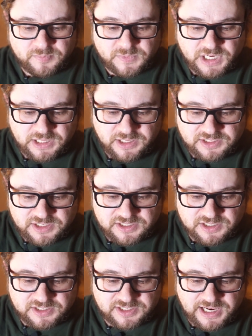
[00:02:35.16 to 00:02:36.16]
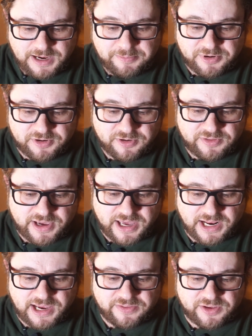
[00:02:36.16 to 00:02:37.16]
and this is a sample
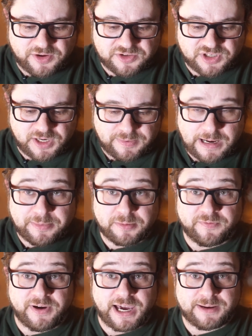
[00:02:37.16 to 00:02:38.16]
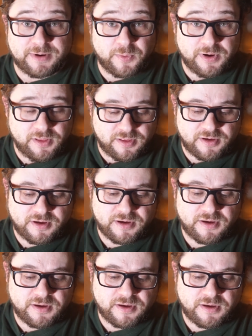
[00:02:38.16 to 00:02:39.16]
that @TheOCDPiper provided me with,
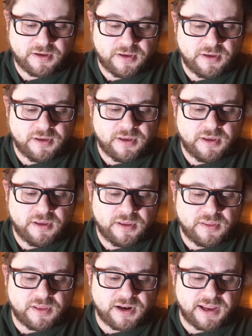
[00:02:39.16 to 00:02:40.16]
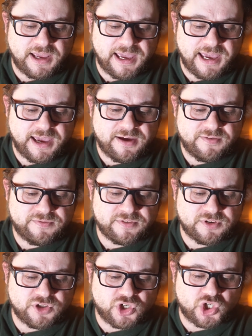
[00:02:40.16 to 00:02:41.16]
that I have
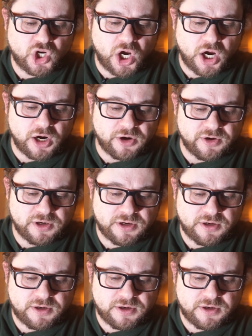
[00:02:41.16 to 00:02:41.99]
jarred